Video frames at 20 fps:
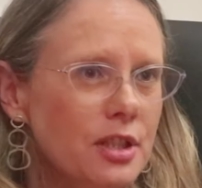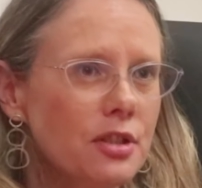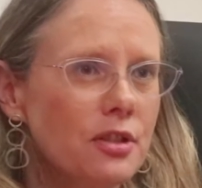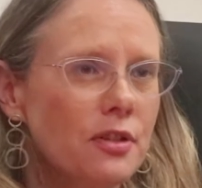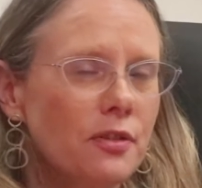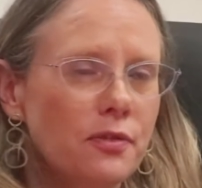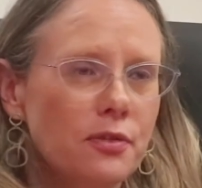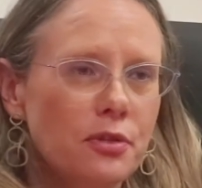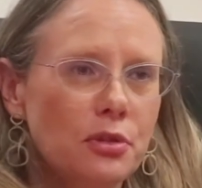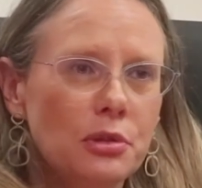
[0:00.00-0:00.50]
it's
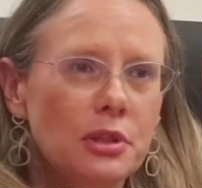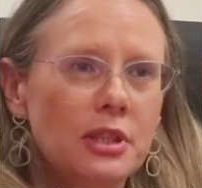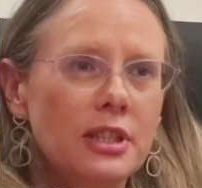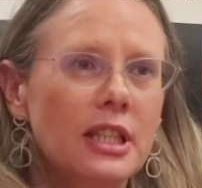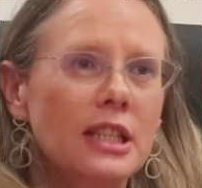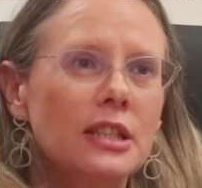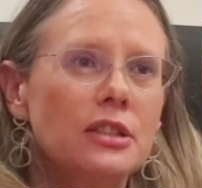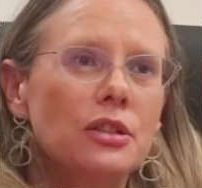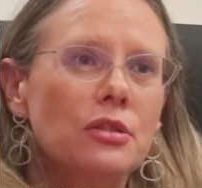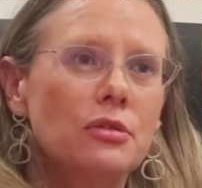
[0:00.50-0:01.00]
the fluid
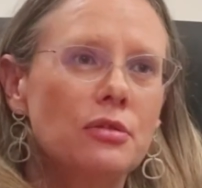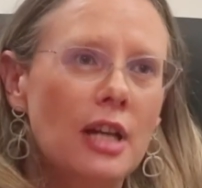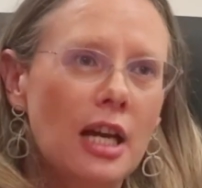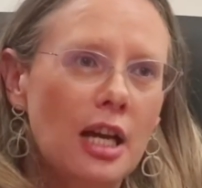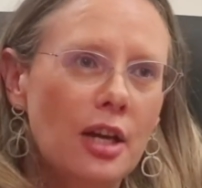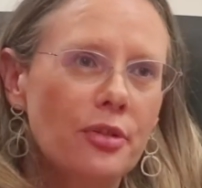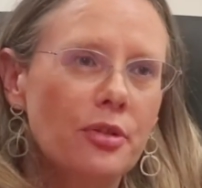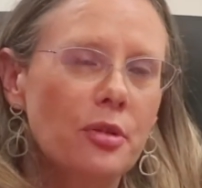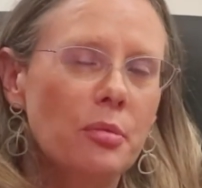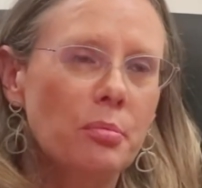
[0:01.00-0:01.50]
that's
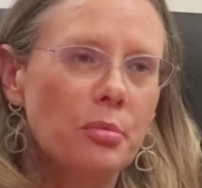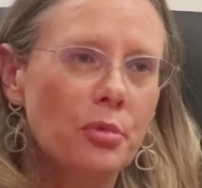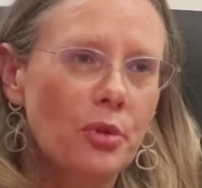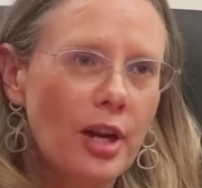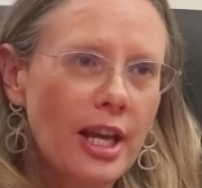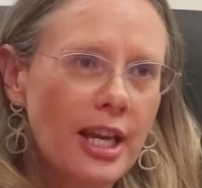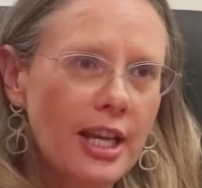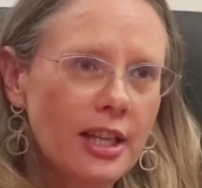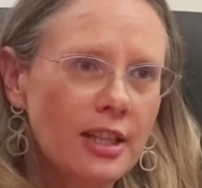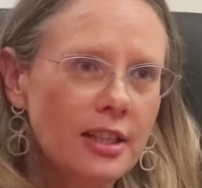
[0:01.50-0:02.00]
around the
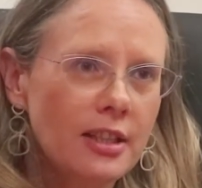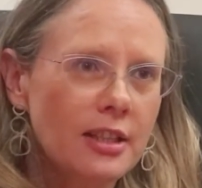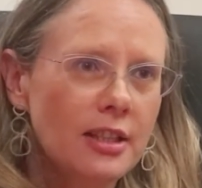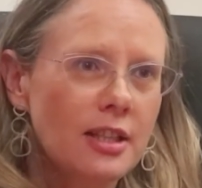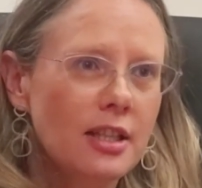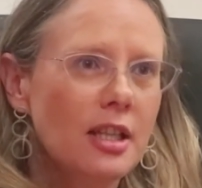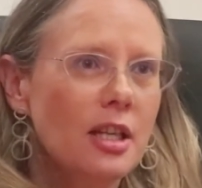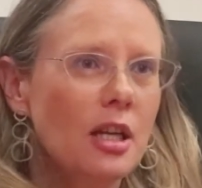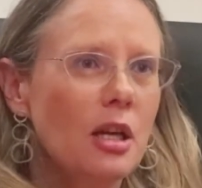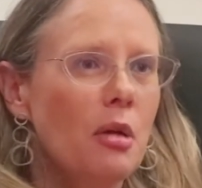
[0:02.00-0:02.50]
brain,
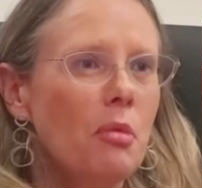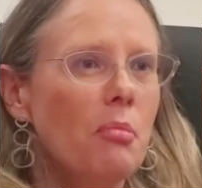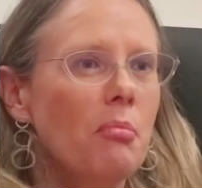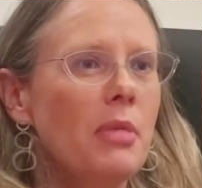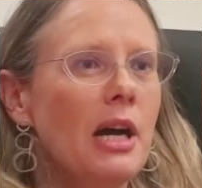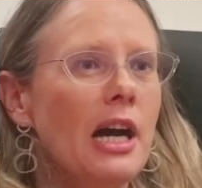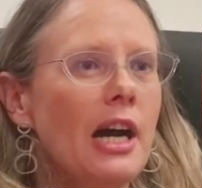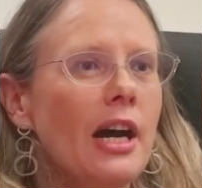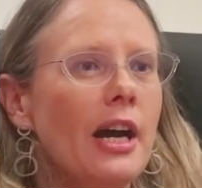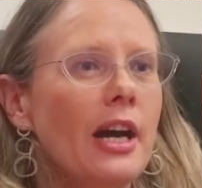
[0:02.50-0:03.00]

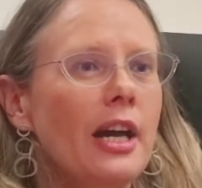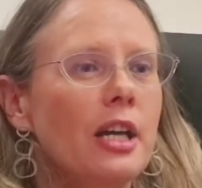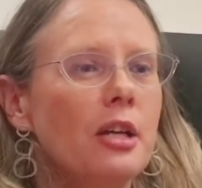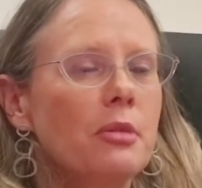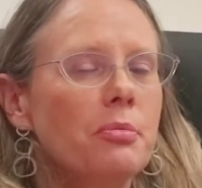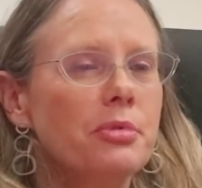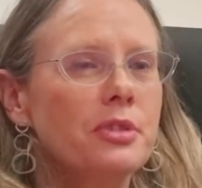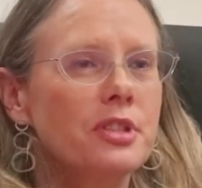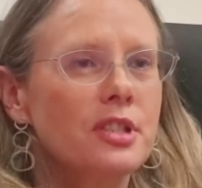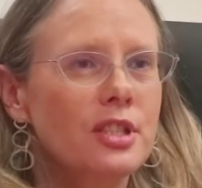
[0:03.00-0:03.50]
by
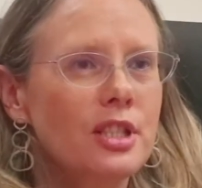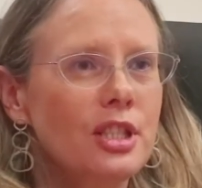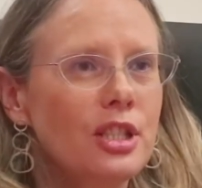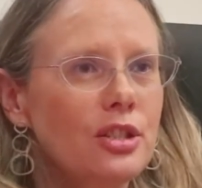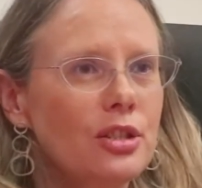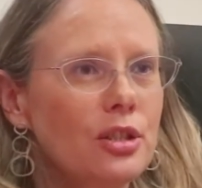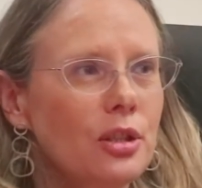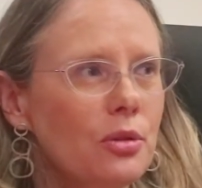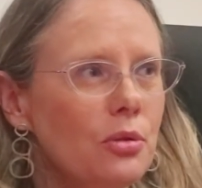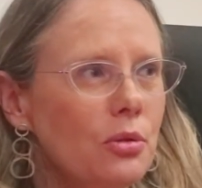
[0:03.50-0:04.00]
a
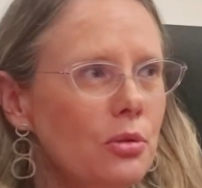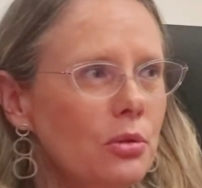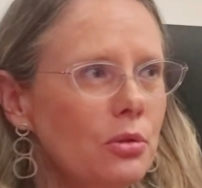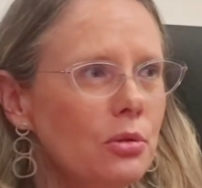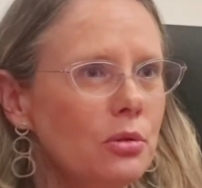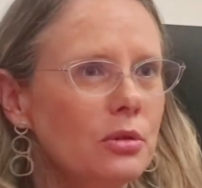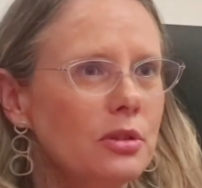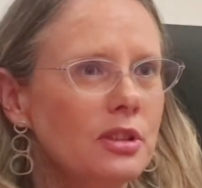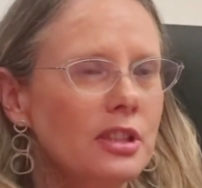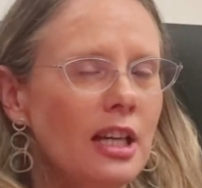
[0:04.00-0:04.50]
procedure
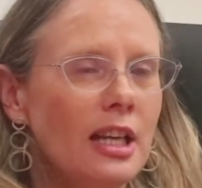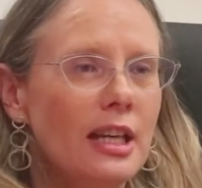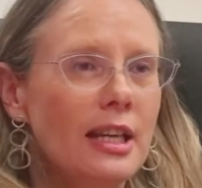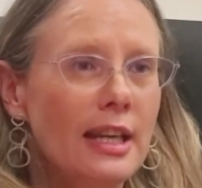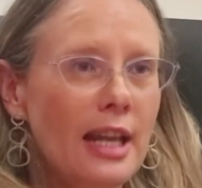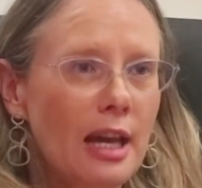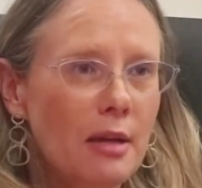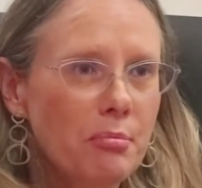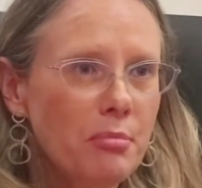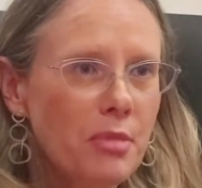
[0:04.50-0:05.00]
called a
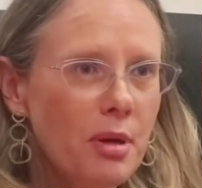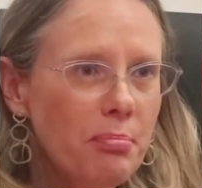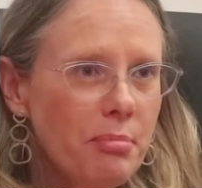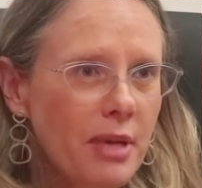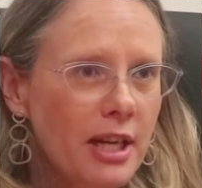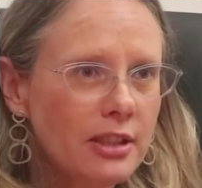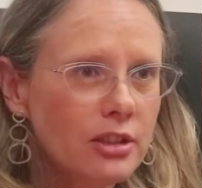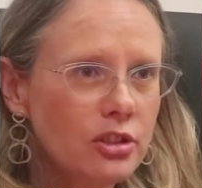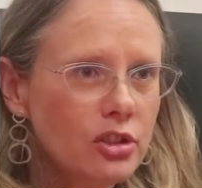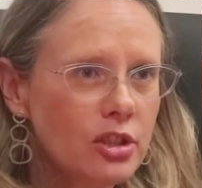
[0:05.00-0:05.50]
lumbar
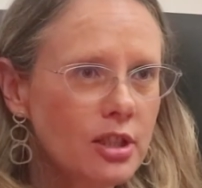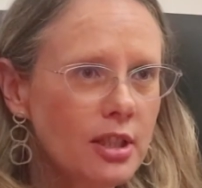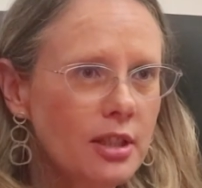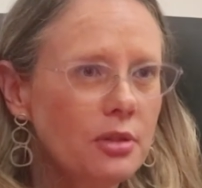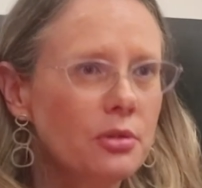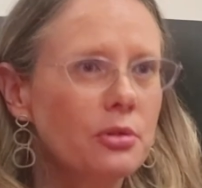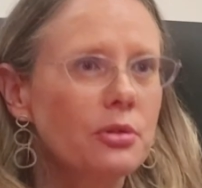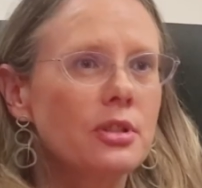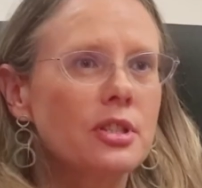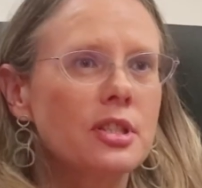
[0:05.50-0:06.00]
puncture
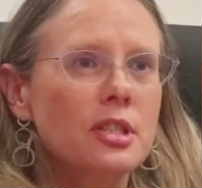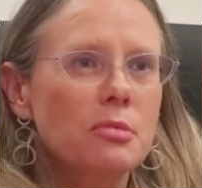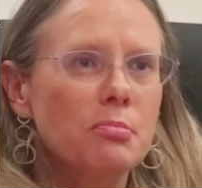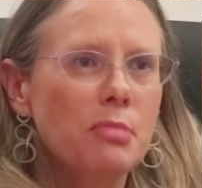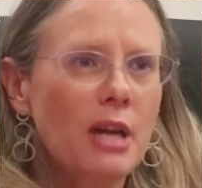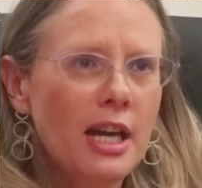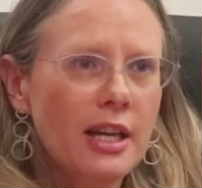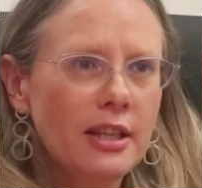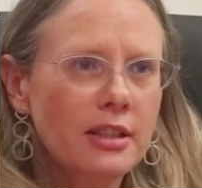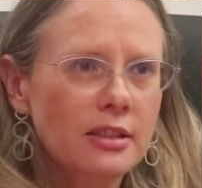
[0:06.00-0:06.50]
or a
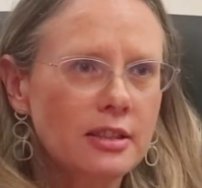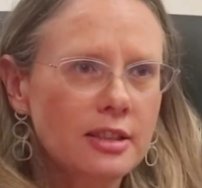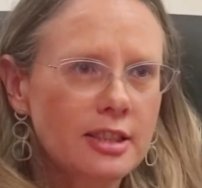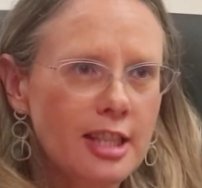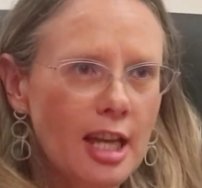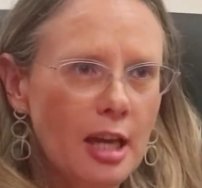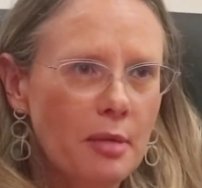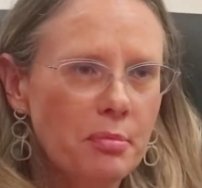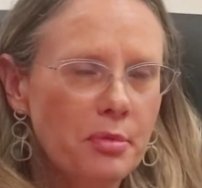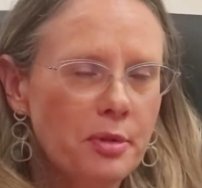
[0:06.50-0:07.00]
spinal
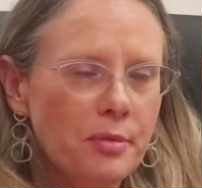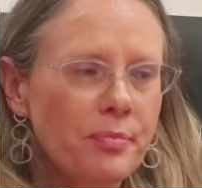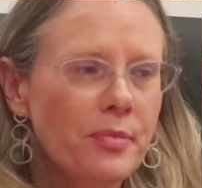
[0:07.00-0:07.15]
tap.